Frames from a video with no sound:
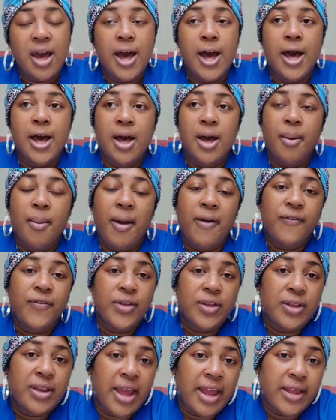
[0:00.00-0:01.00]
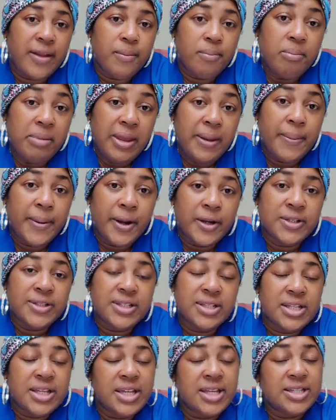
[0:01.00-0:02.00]
I feel like me
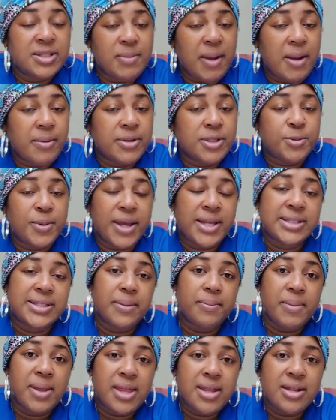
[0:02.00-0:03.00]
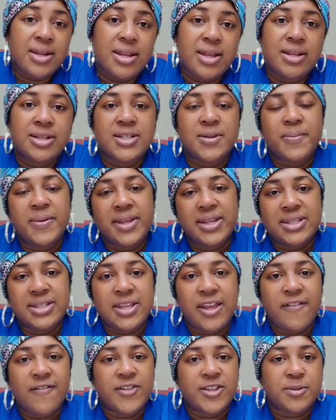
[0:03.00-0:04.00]
personally, it's my responsibility to be as
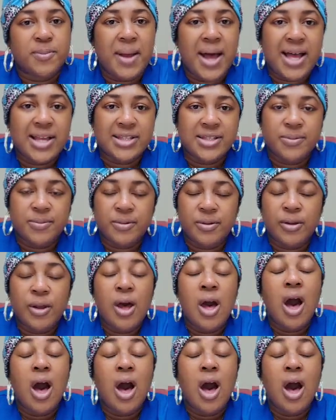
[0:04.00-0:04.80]
safe as possible.